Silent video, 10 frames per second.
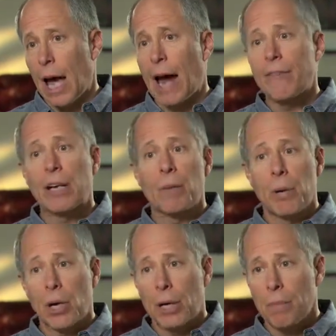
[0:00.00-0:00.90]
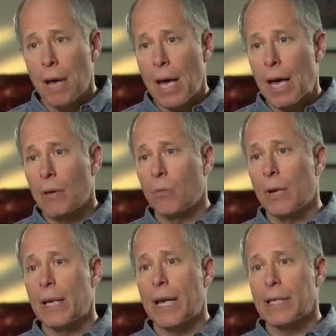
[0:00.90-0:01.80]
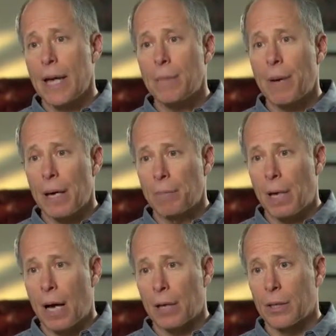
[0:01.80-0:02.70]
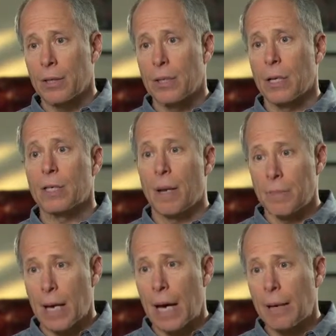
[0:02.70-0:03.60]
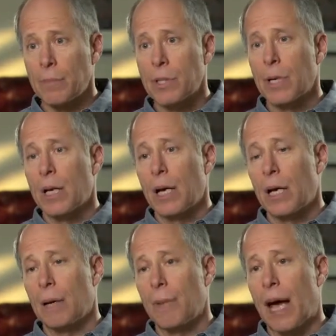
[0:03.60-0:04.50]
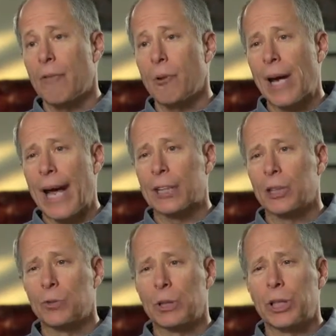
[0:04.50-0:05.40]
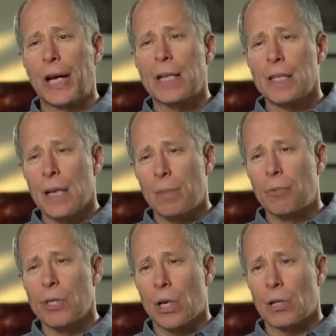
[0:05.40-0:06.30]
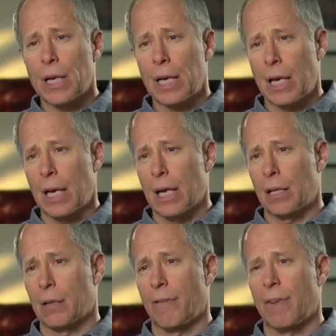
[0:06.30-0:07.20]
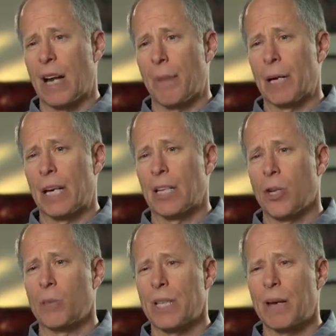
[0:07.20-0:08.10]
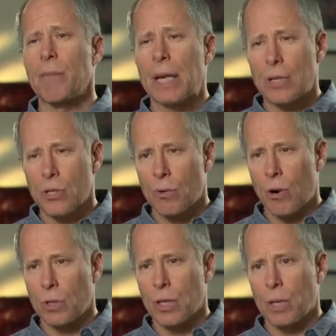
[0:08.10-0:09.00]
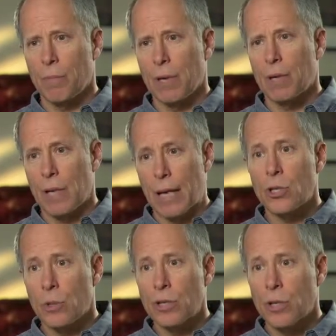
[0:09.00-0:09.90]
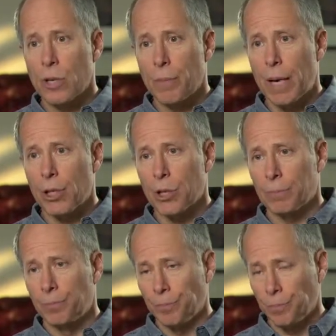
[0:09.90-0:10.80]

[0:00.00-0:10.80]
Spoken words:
African American men, when they take beta blockers, sometimes have a reaction which ends up resulting in a phenomenon that's almost like mini strokes. It can be dangerous to the patient.